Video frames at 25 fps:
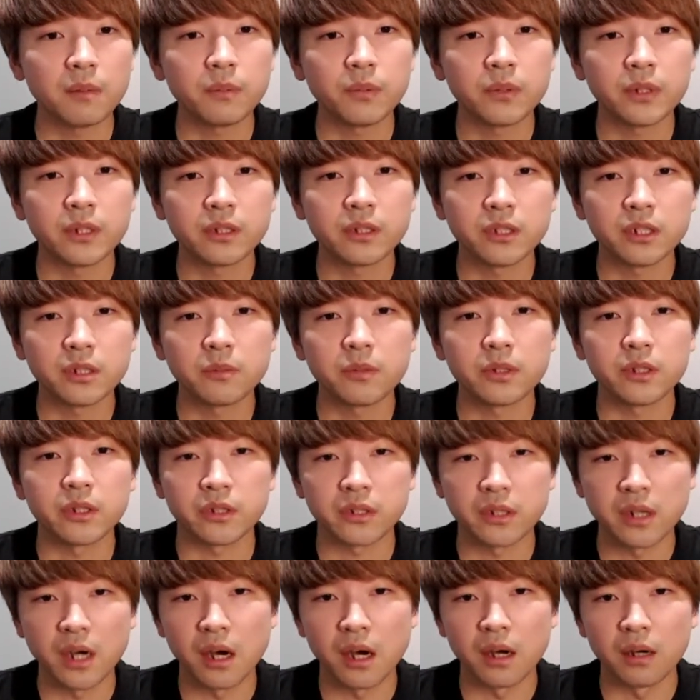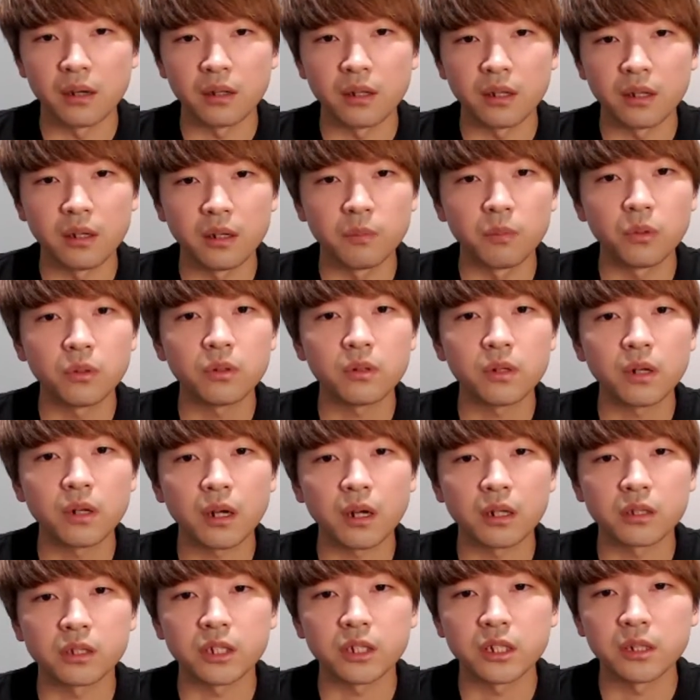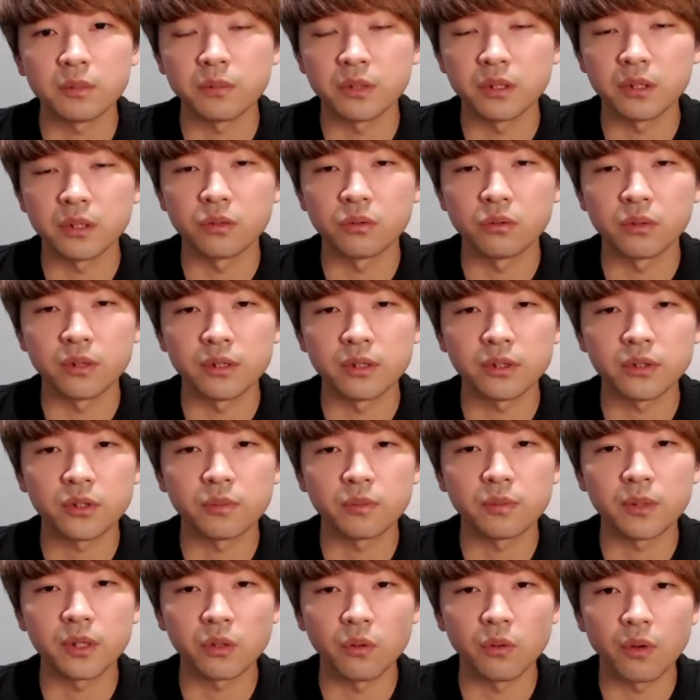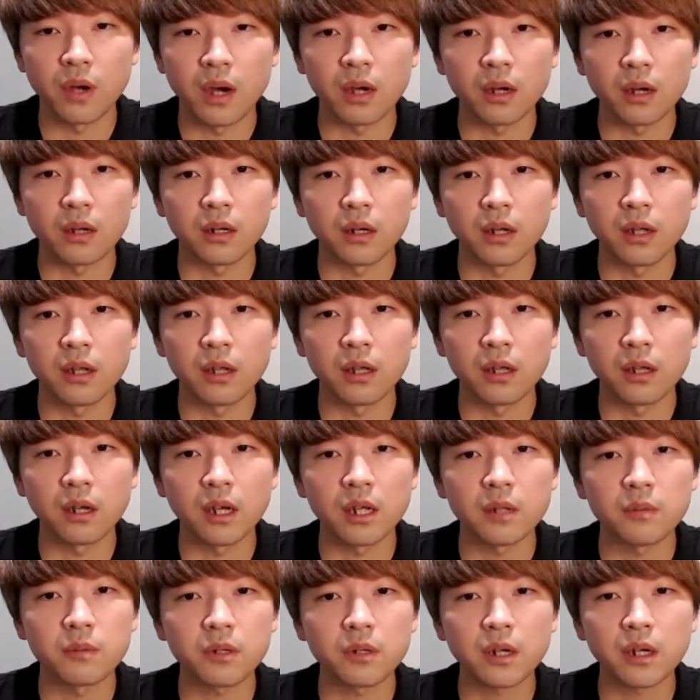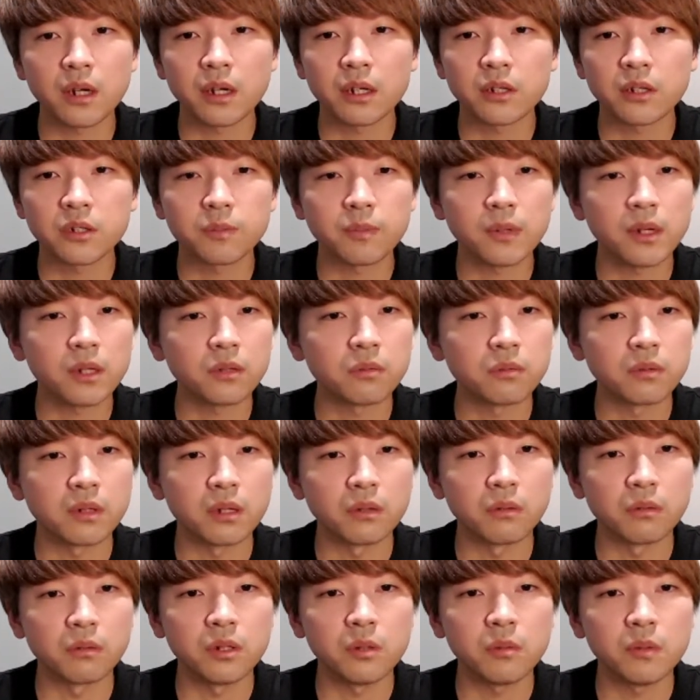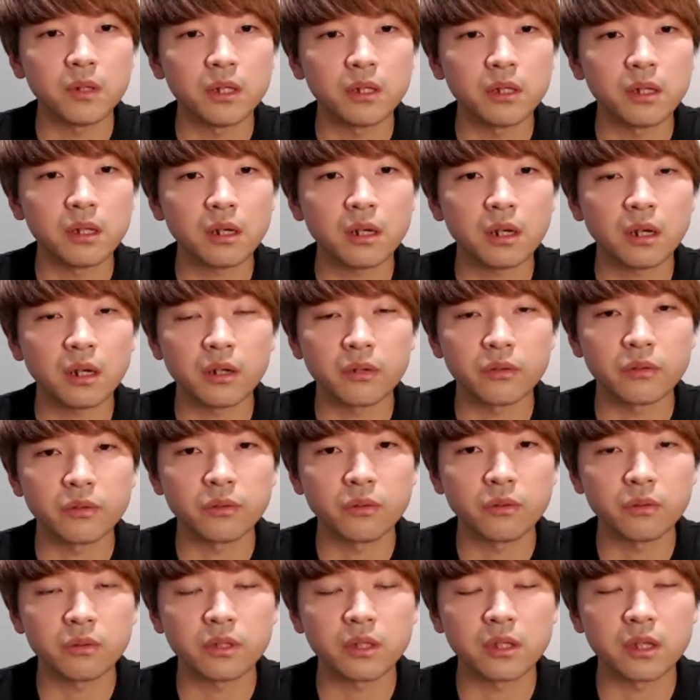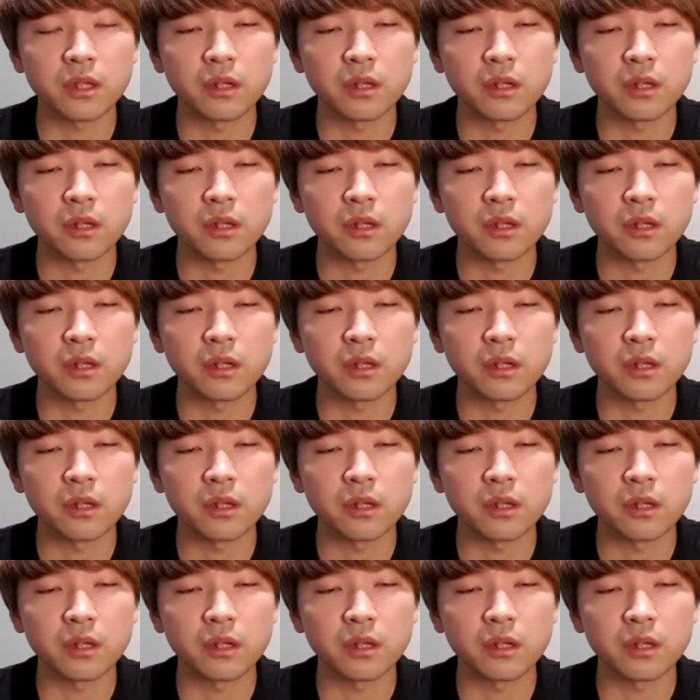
Before we joined the team, we were developing the application with 2 external development partners.